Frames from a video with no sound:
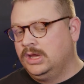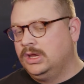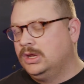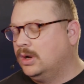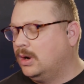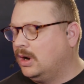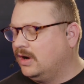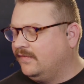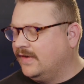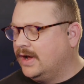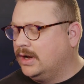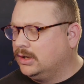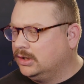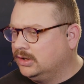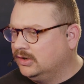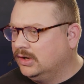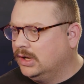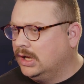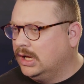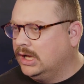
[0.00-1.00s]
our
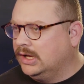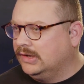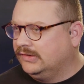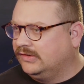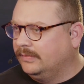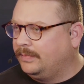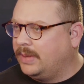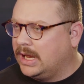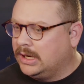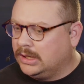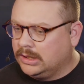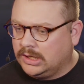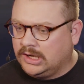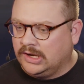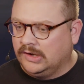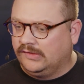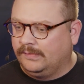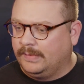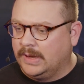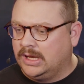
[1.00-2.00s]
founder, Dipender,
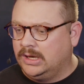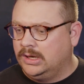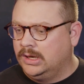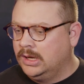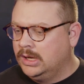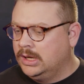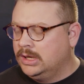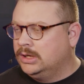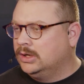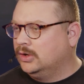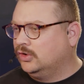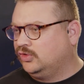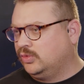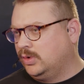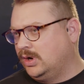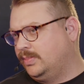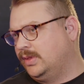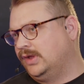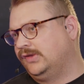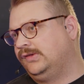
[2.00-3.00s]
he spent
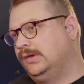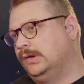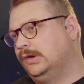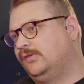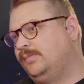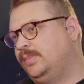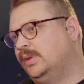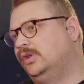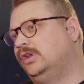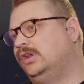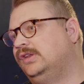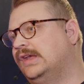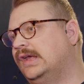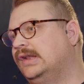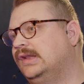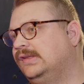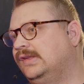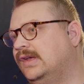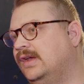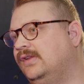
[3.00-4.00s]
20 plus years building
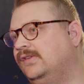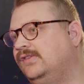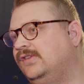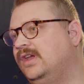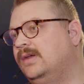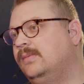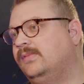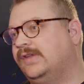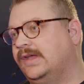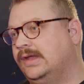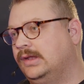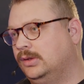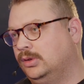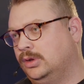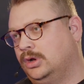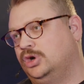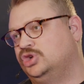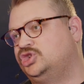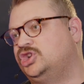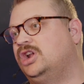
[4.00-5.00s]
data science teams at
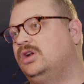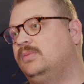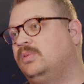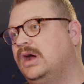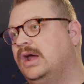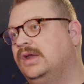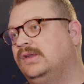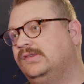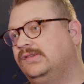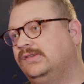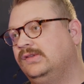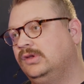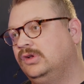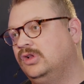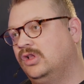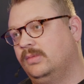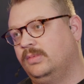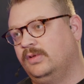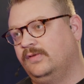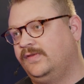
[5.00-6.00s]
large enterprise,
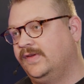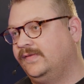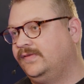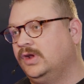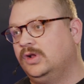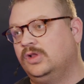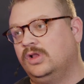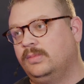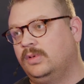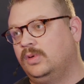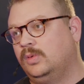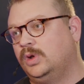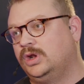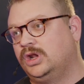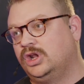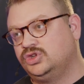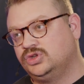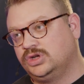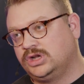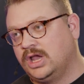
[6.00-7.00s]
global 50, global
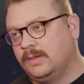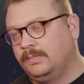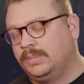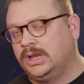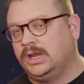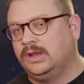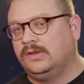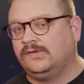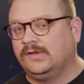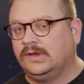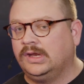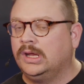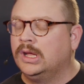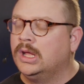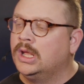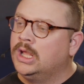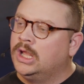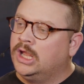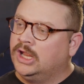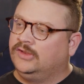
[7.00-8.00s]
100 companies, and
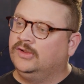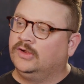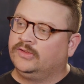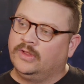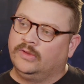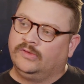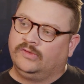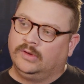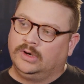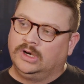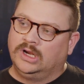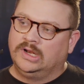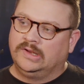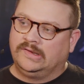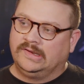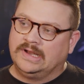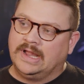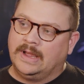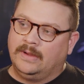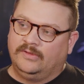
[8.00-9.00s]
he took those
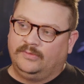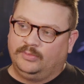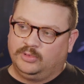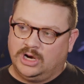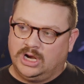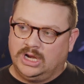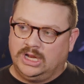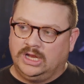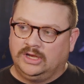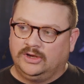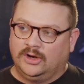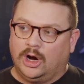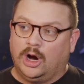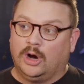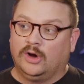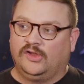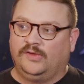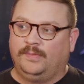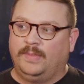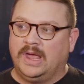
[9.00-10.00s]
learnings and now has brought it into
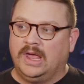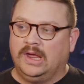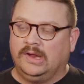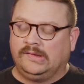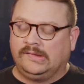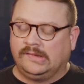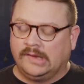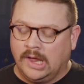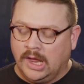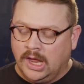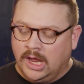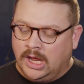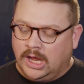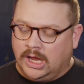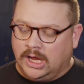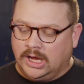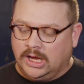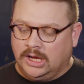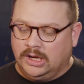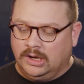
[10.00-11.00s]
our space.
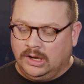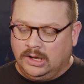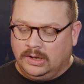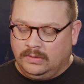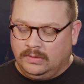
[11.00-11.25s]
And